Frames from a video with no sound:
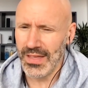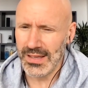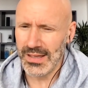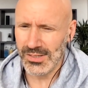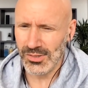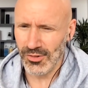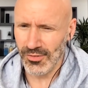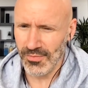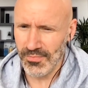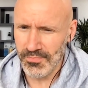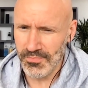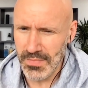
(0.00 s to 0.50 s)
that
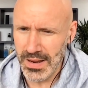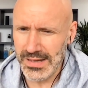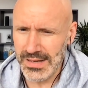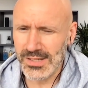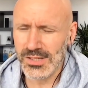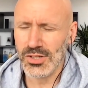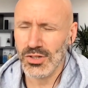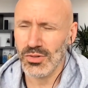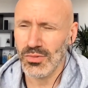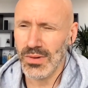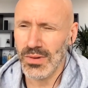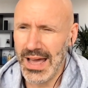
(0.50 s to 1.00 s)
sort of
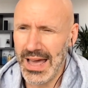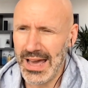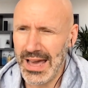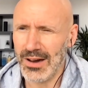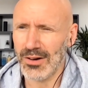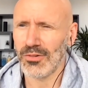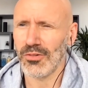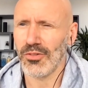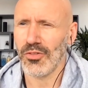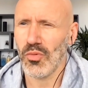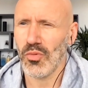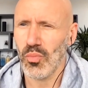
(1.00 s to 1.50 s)
mental
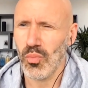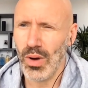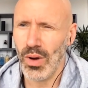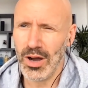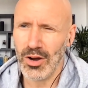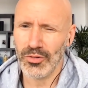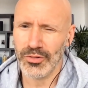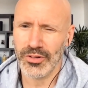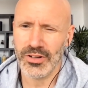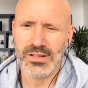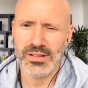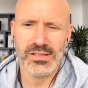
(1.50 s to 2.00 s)
health,
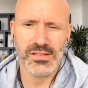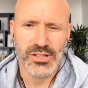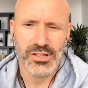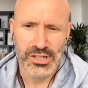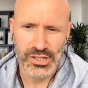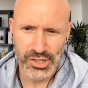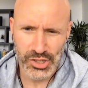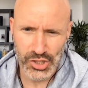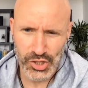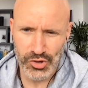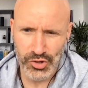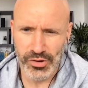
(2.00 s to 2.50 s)
wellness,
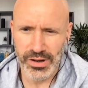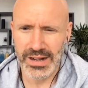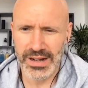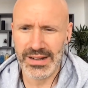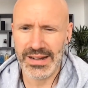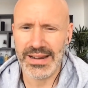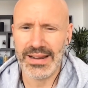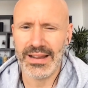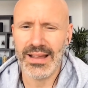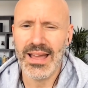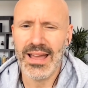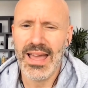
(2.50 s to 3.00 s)
just
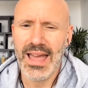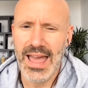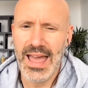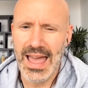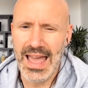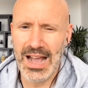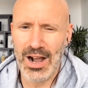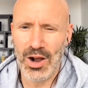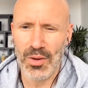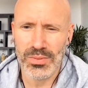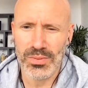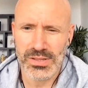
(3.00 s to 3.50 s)
training
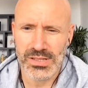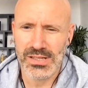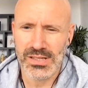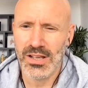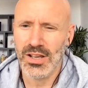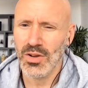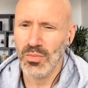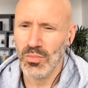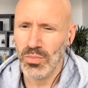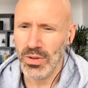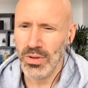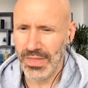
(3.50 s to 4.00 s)
helps
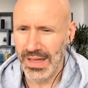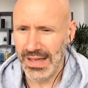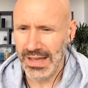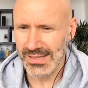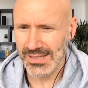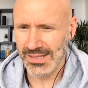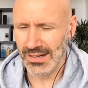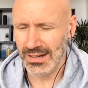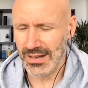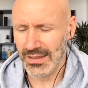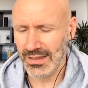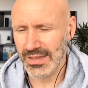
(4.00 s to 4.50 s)
with that
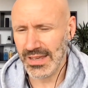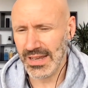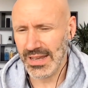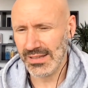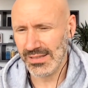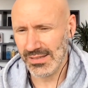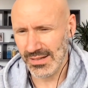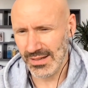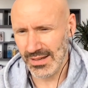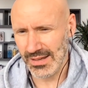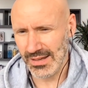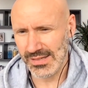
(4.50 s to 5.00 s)
side of
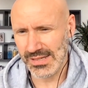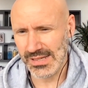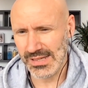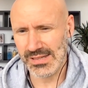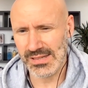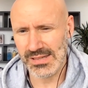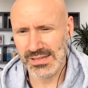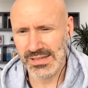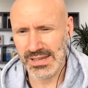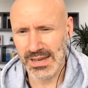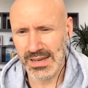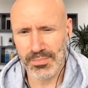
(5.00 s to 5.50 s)
things, and a
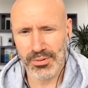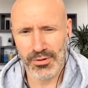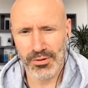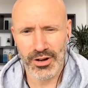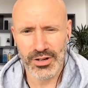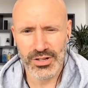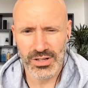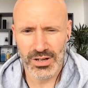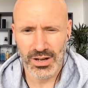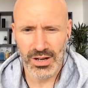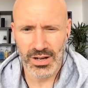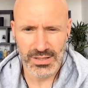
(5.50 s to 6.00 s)
consistency
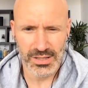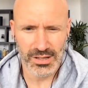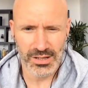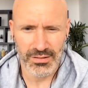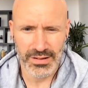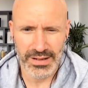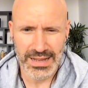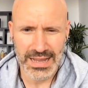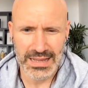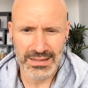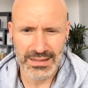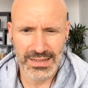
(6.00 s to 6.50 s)
approach. I
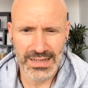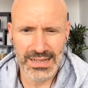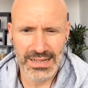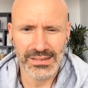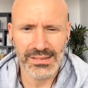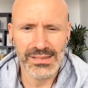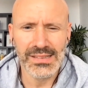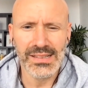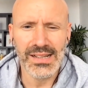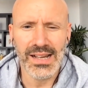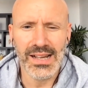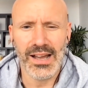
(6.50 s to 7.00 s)
totally get that.
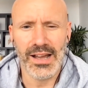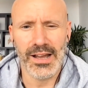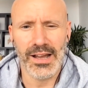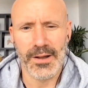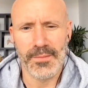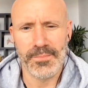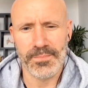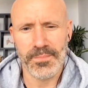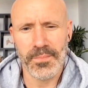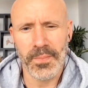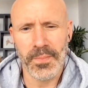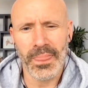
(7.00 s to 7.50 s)

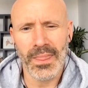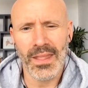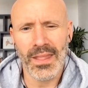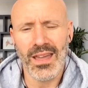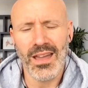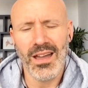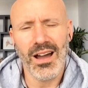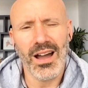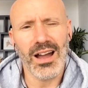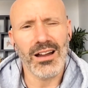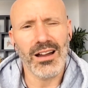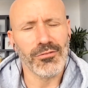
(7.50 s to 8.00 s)

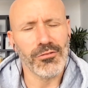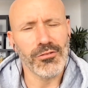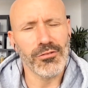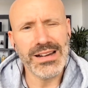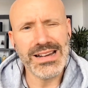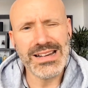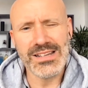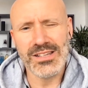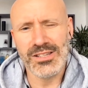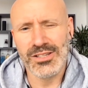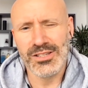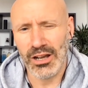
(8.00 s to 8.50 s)
I
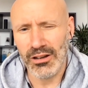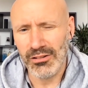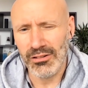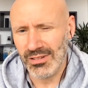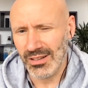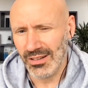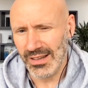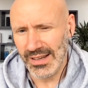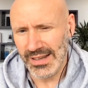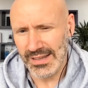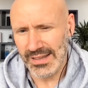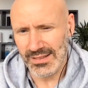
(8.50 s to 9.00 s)
really
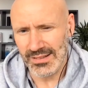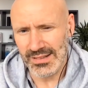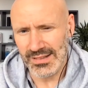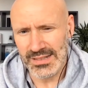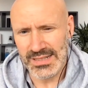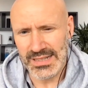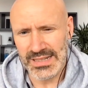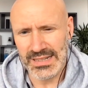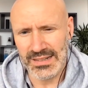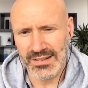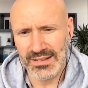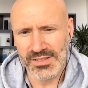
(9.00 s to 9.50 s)
don't like the
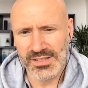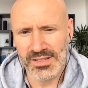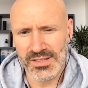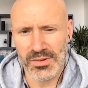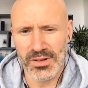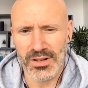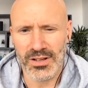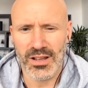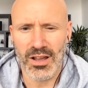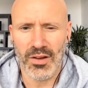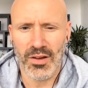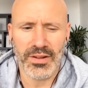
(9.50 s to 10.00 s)
idea of
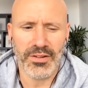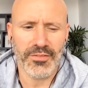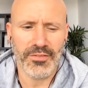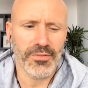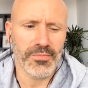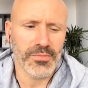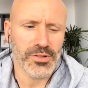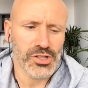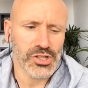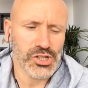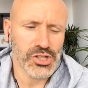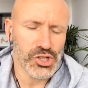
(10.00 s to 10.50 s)
someone going
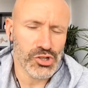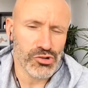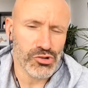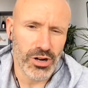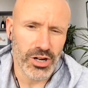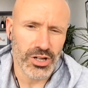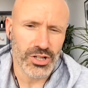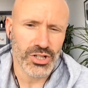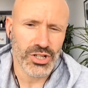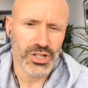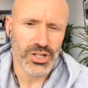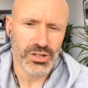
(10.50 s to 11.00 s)
from a
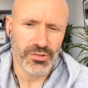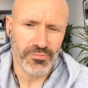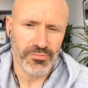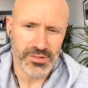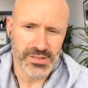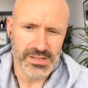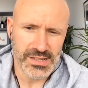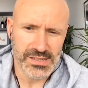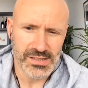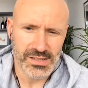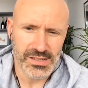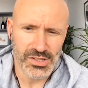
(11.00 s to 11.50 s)
structured
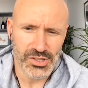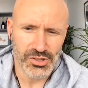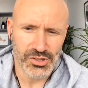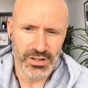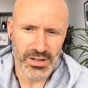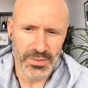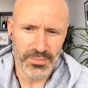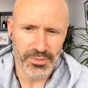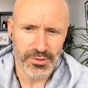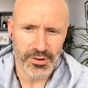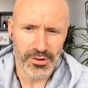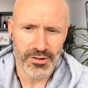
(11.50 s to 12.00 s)
resistance
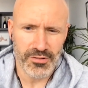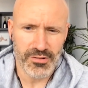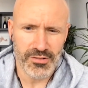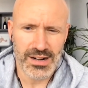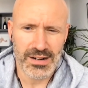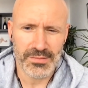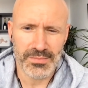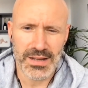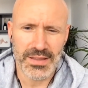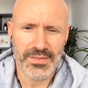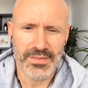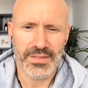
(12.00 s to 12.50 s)
training
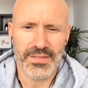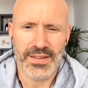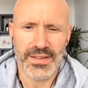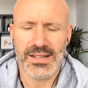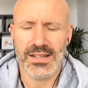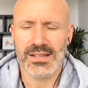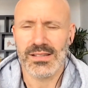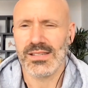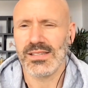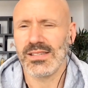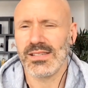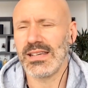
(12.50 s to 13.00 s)
program and then they
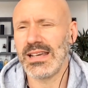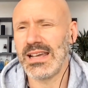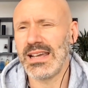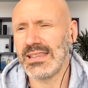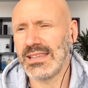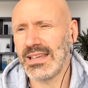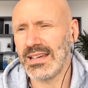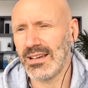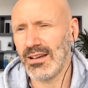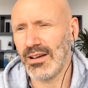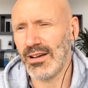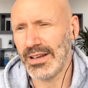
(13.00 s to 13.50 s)
can see
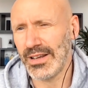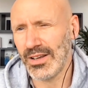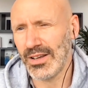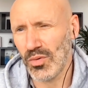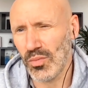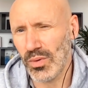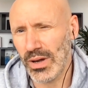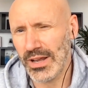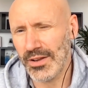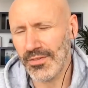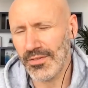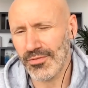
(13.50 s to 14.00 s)
they're going
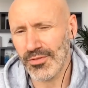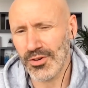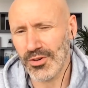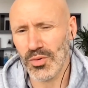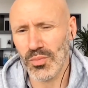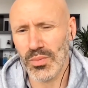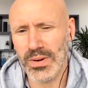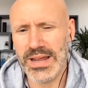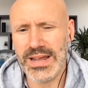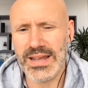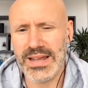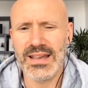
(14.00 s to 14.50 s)
away for a
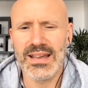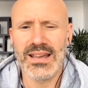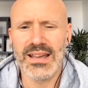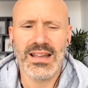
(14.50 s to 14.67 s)
week.